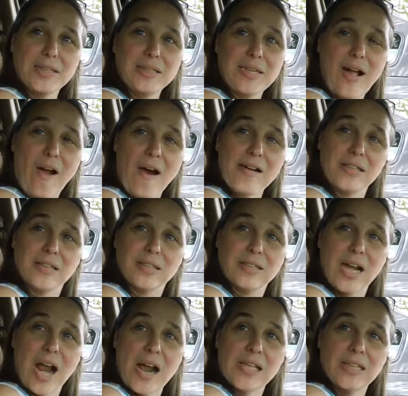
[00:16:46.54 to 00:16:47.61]
In his
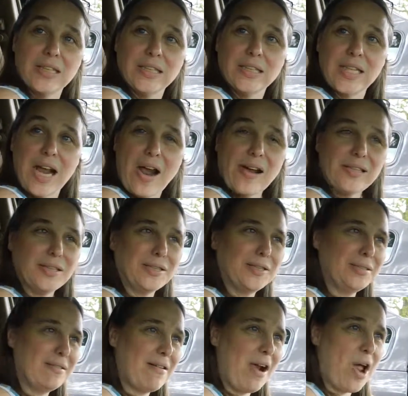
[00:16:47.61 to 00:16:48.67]
driveway? Probably not. That's an
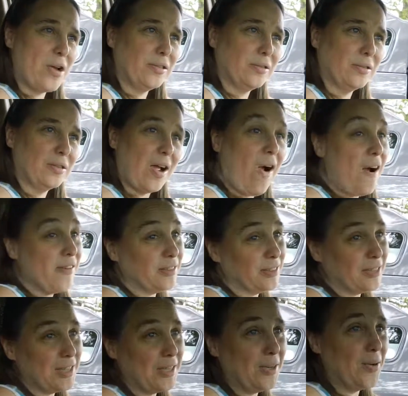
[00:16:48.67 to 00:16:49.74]
advertisement of thieves of what's in
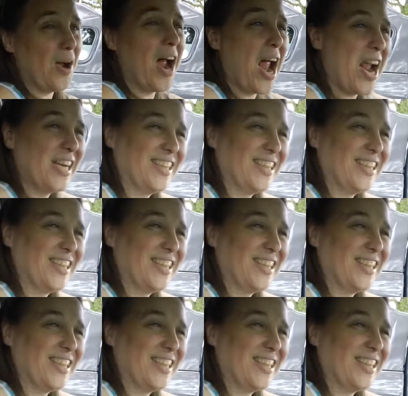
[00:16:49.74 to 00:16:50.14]
the house.